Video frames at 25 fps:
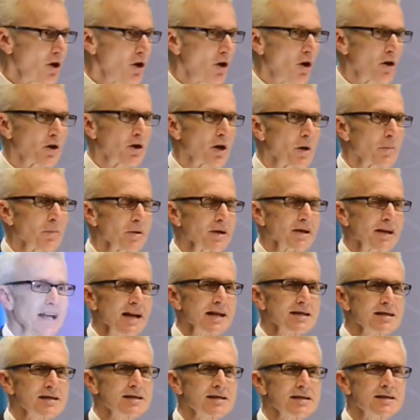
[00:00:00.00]
honorable
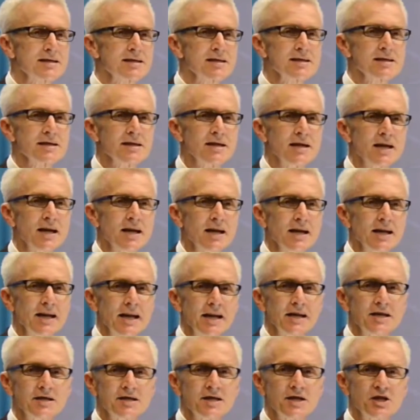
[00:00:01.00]
guests,
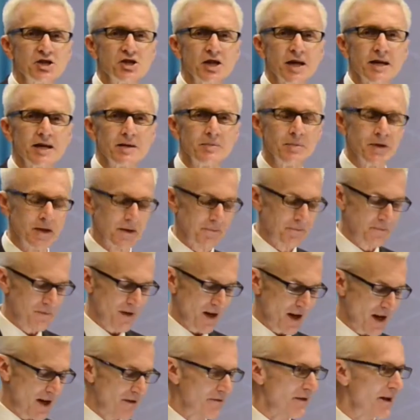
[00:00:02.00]
ladies and gentlemen,
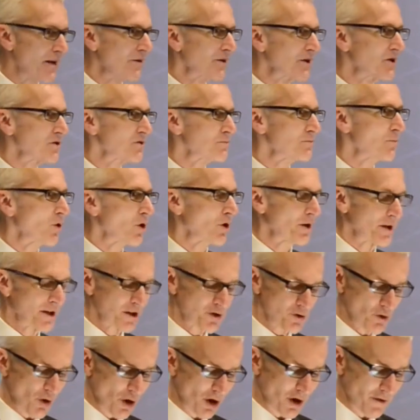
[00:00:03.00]
a very good morning
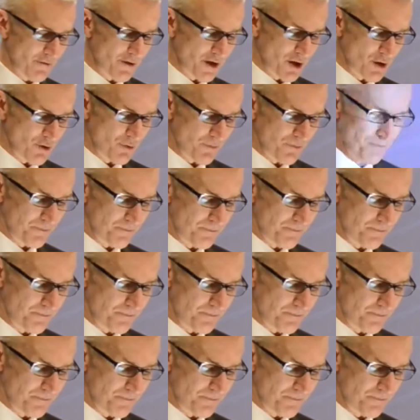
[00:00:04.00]
to all of you.